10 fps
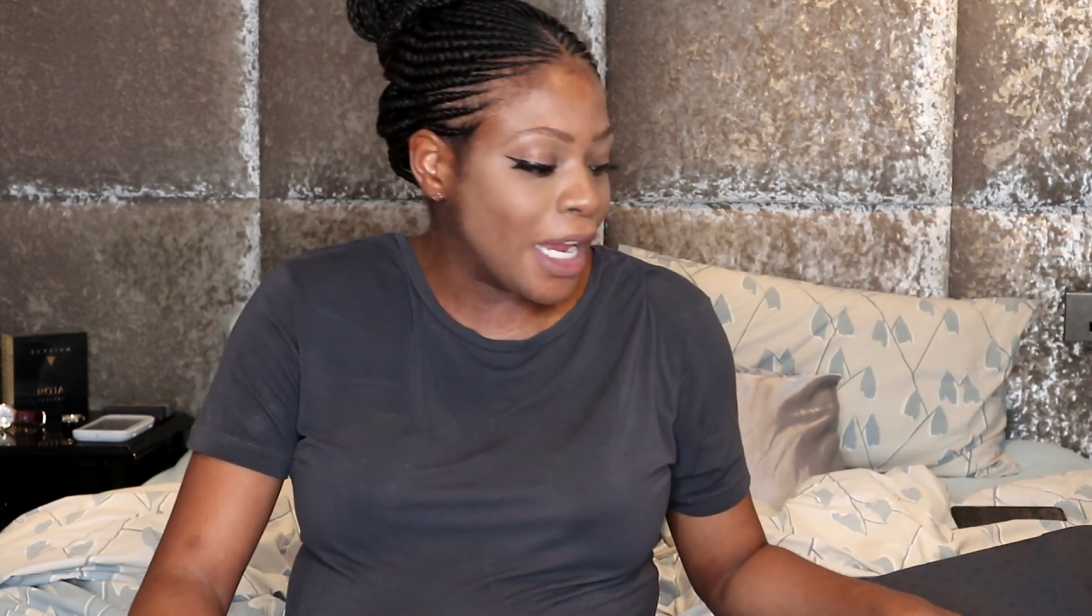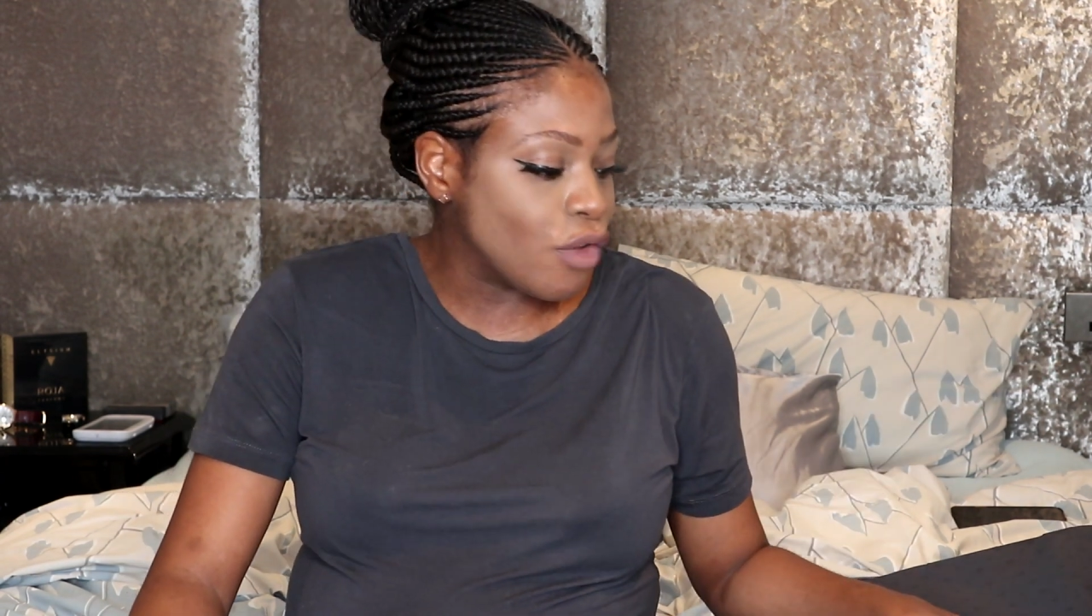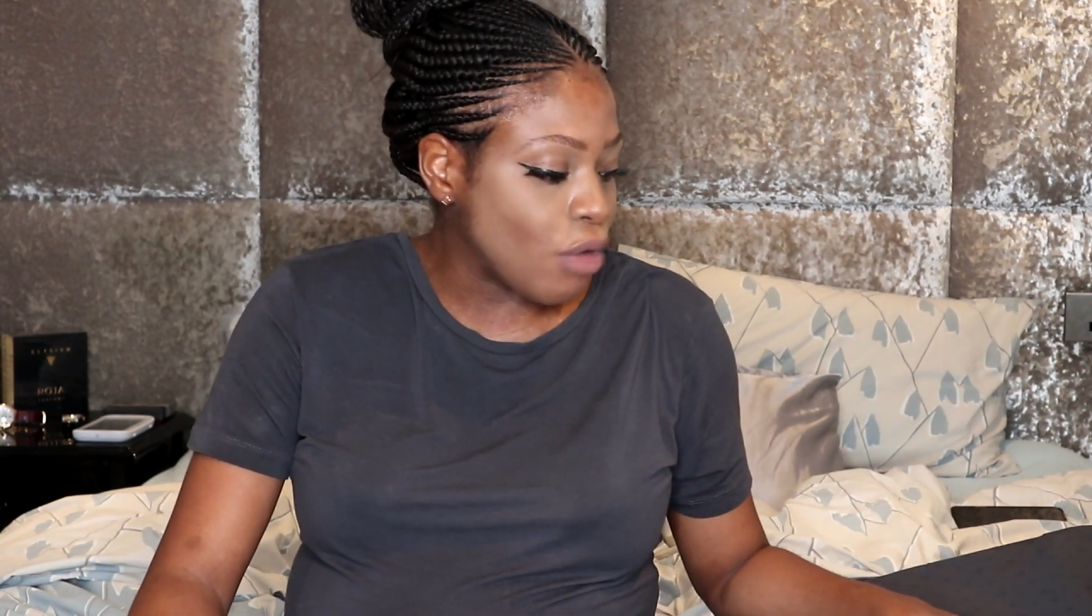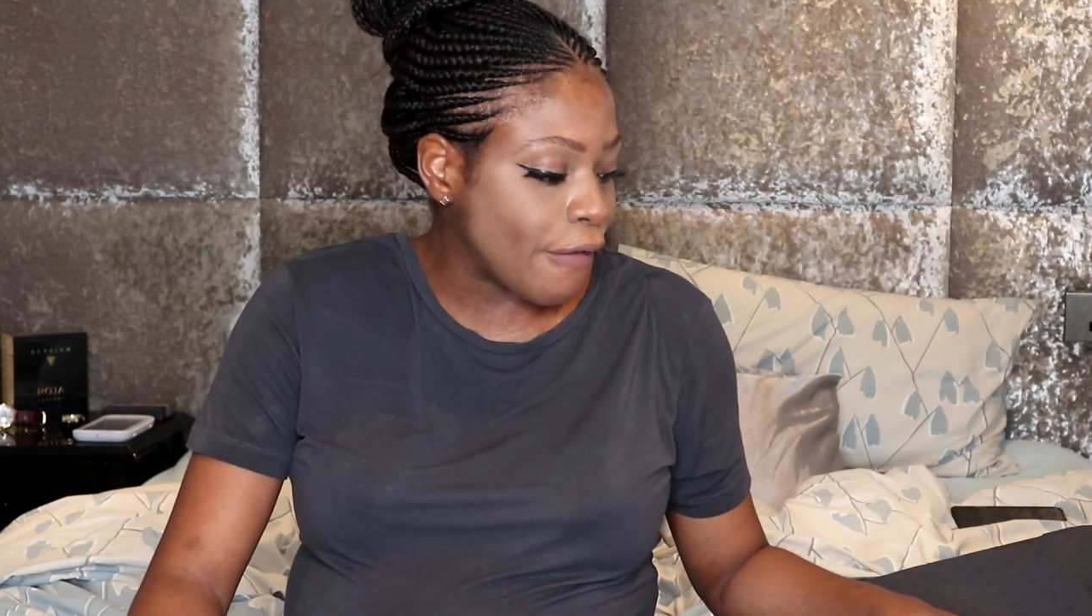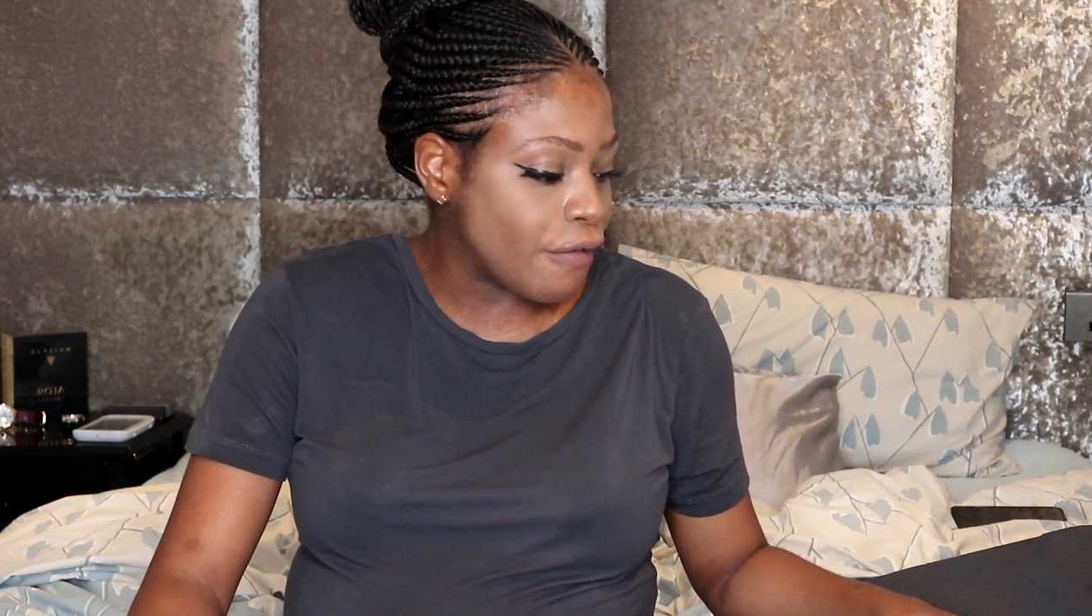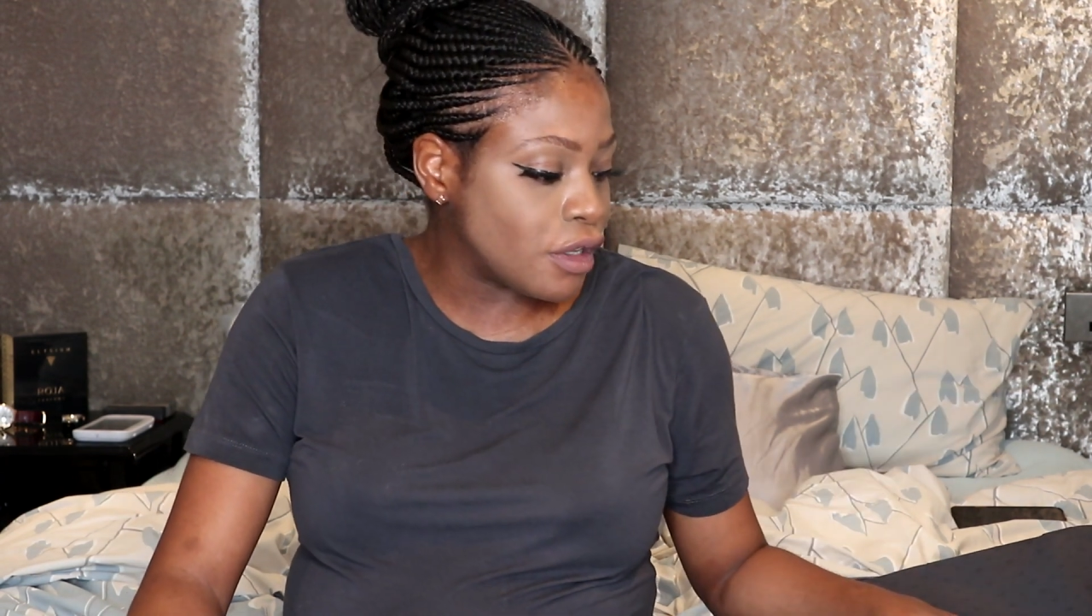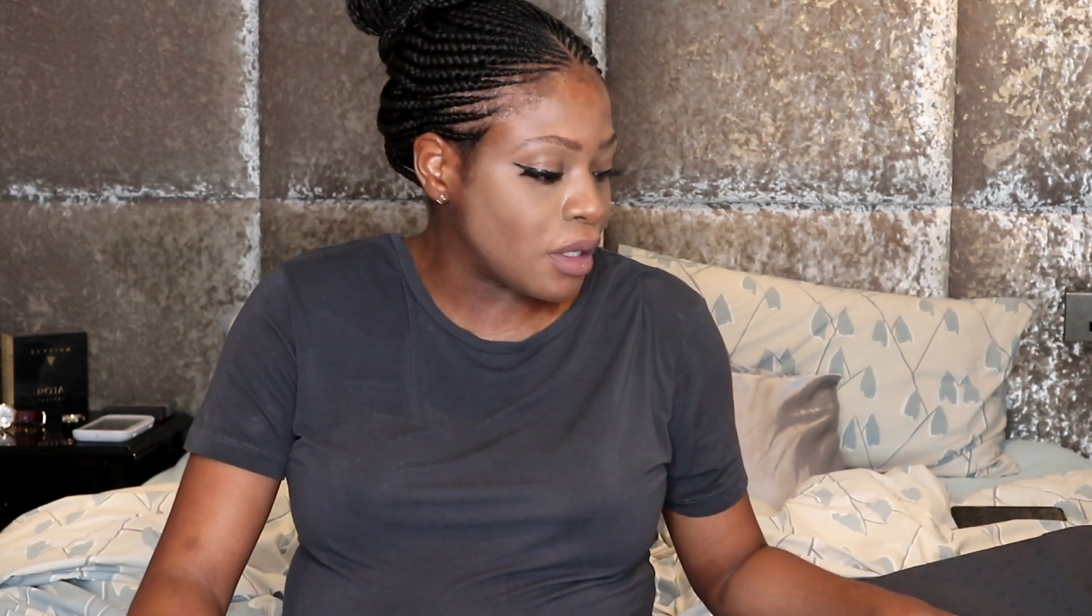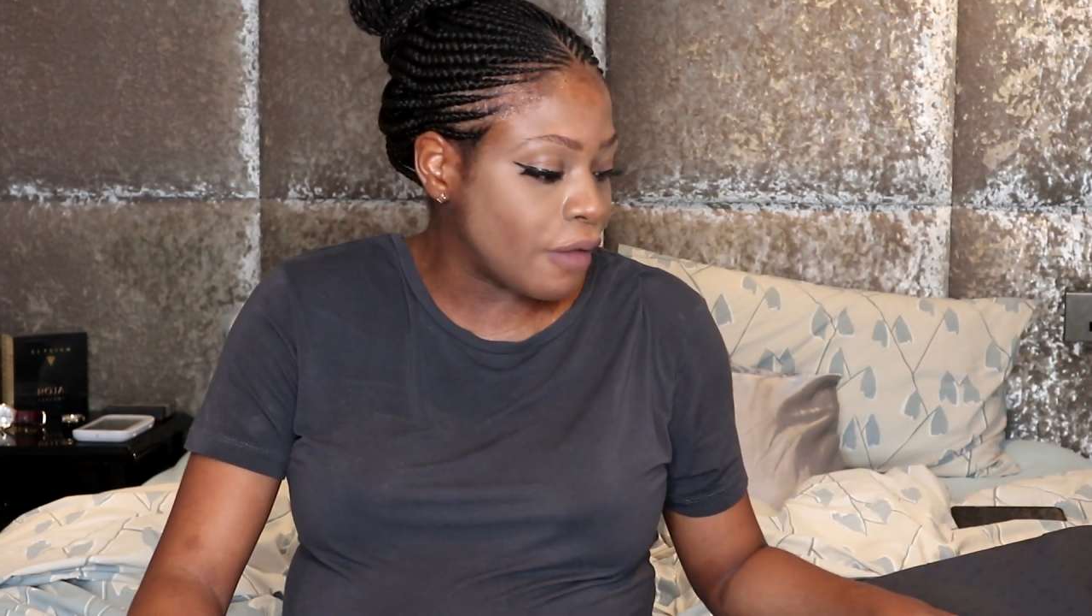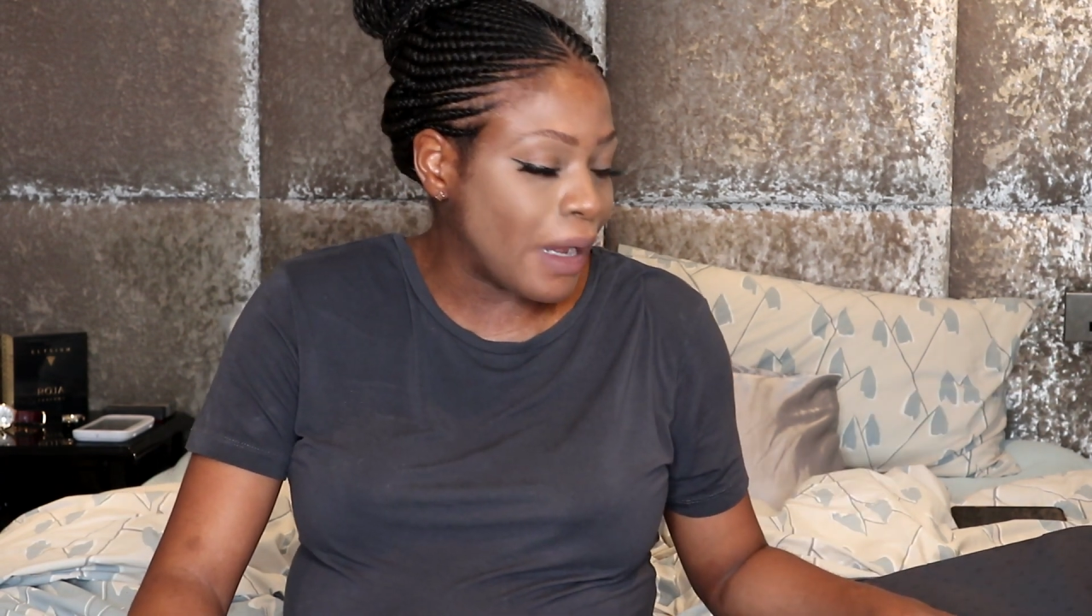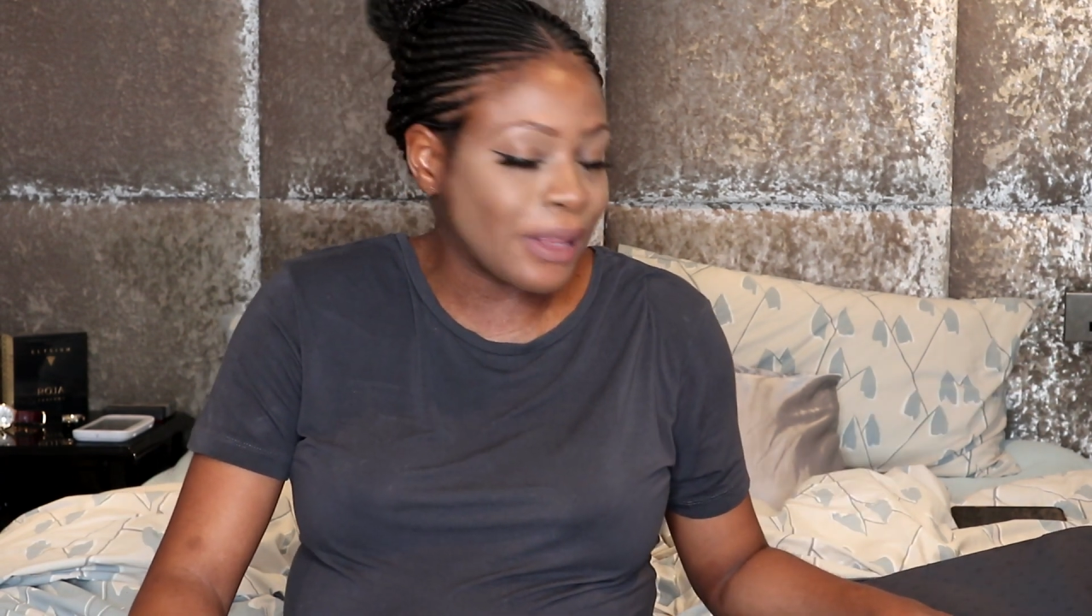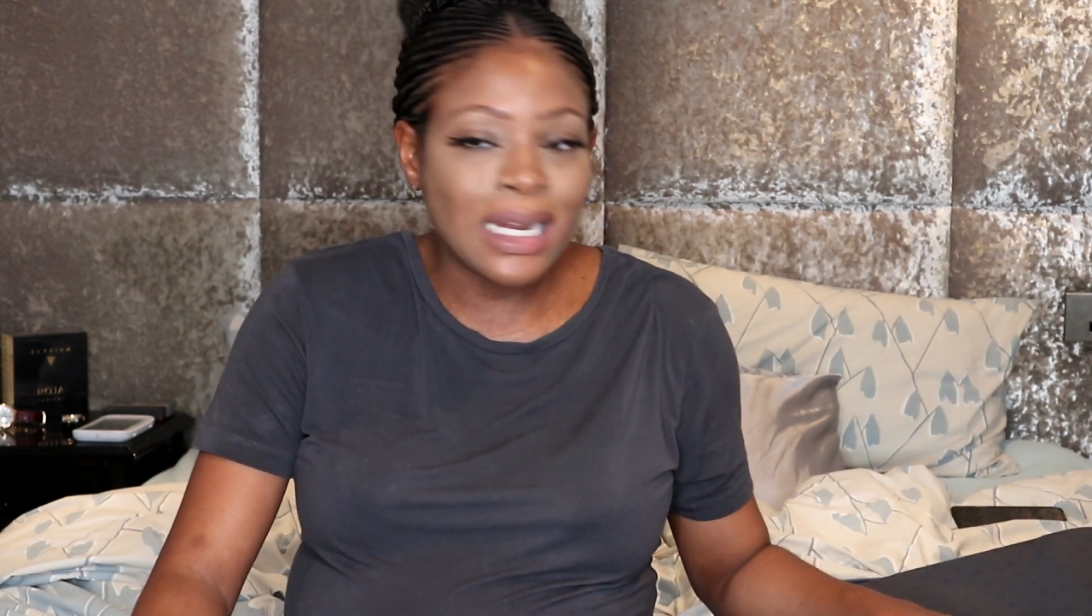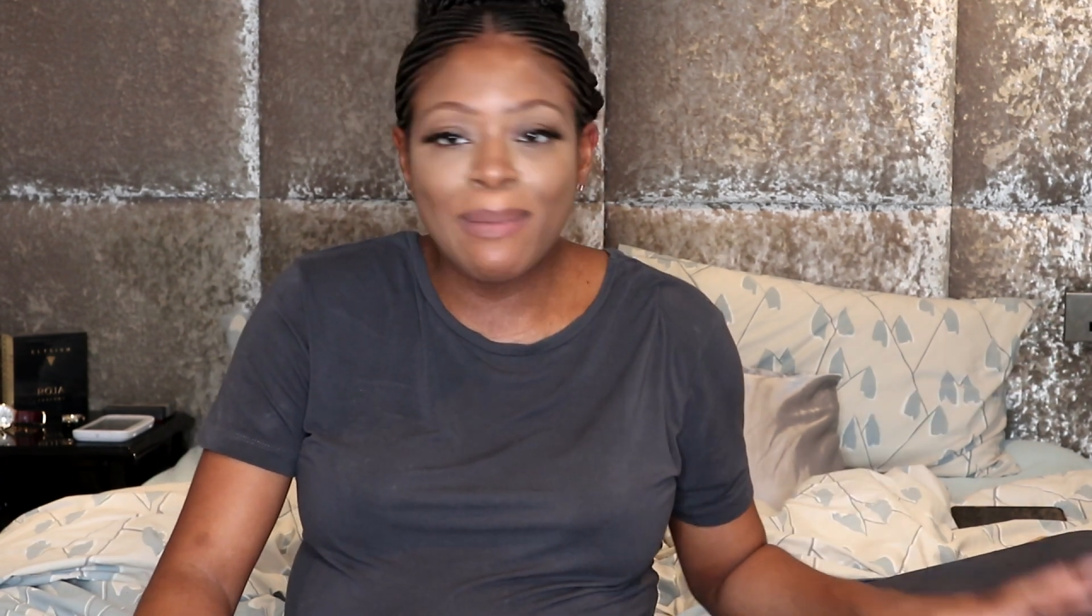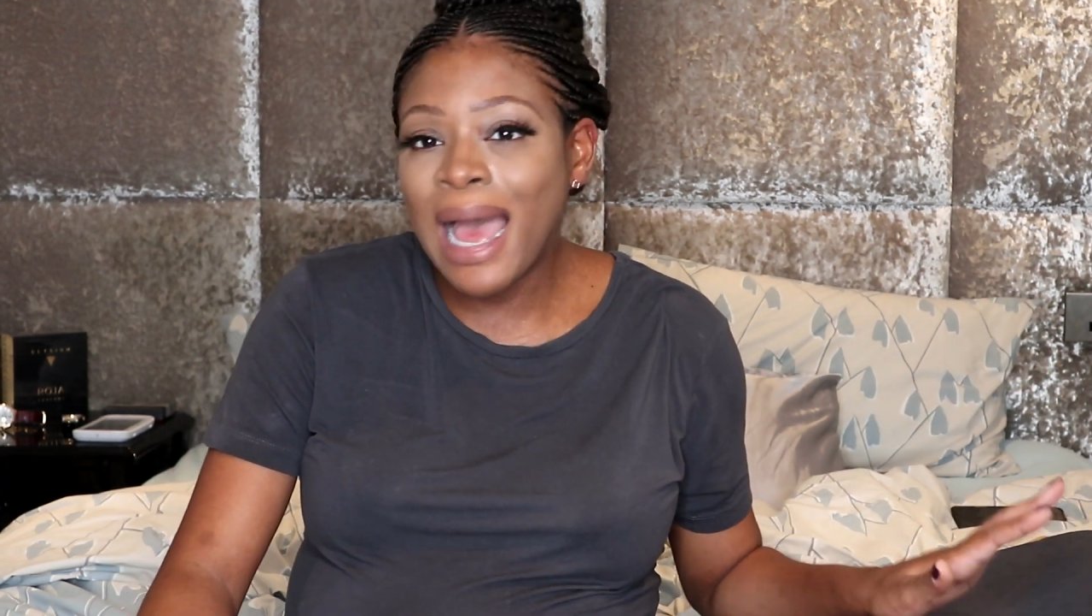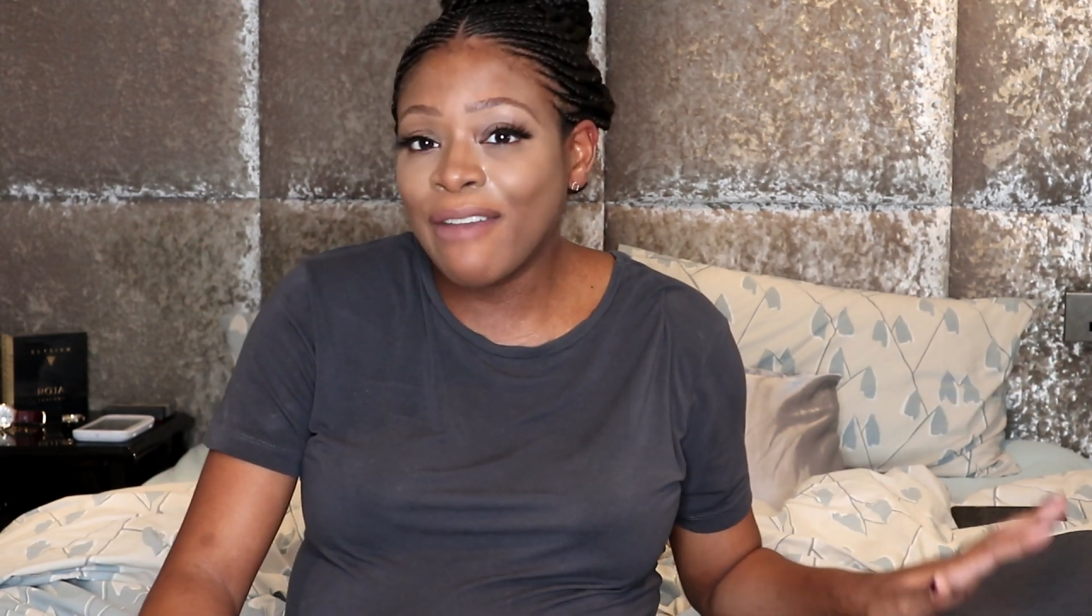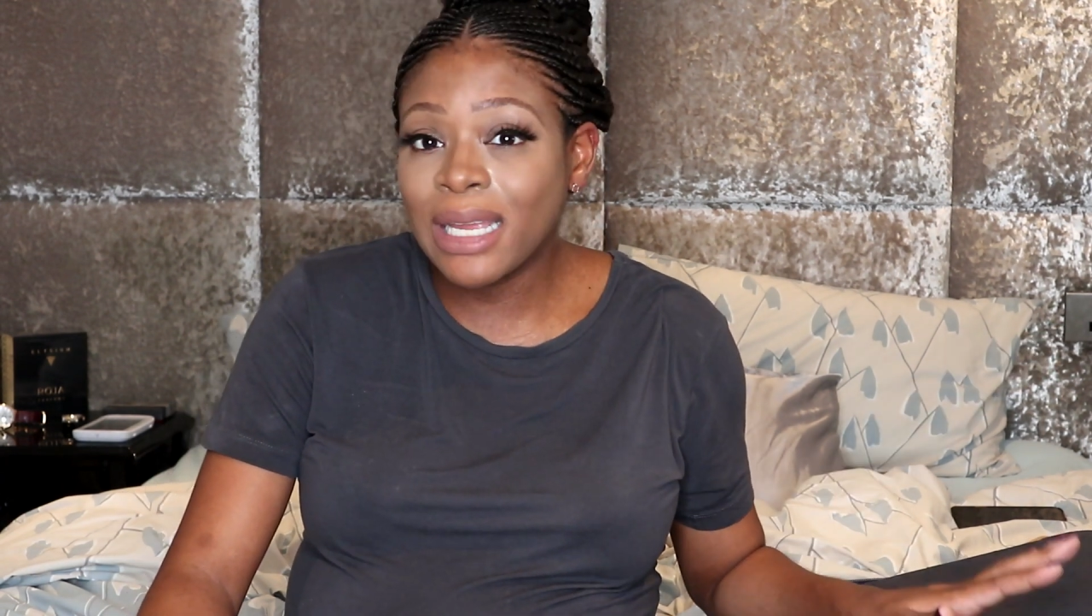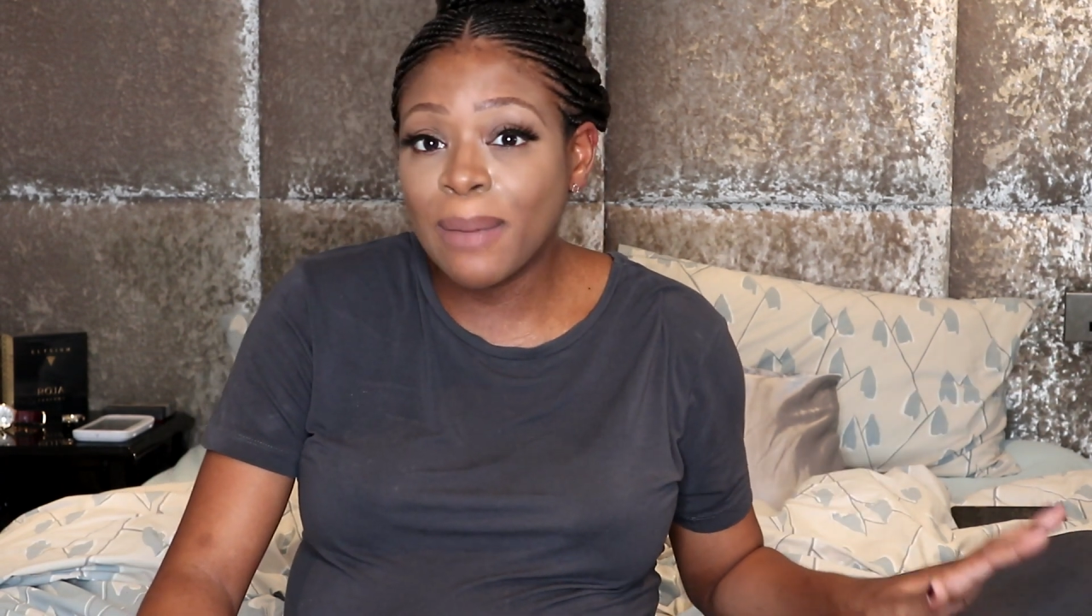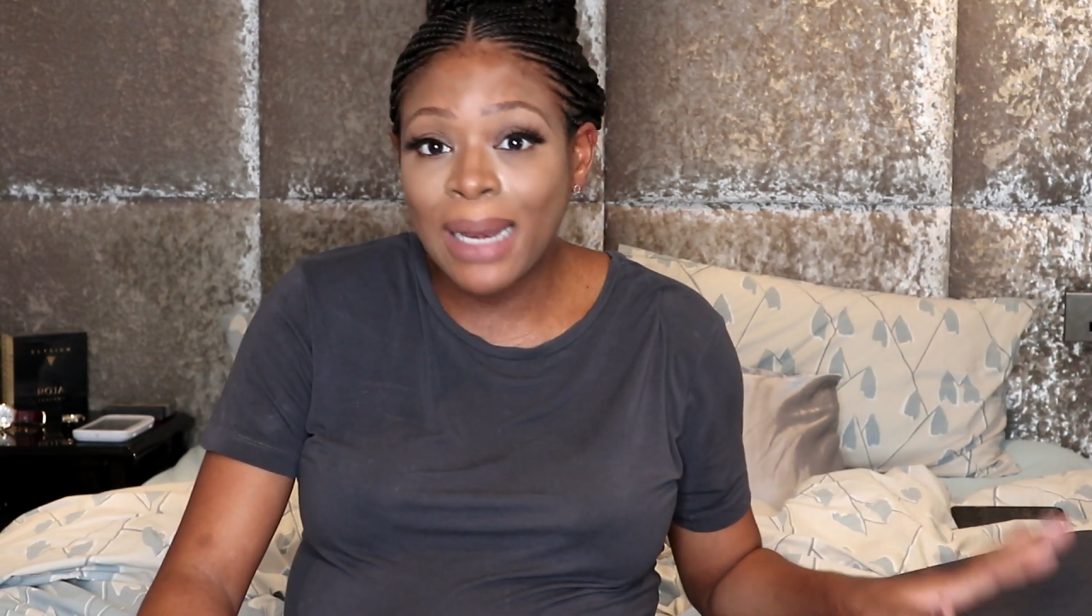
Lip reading: in reference to the fact that I'm having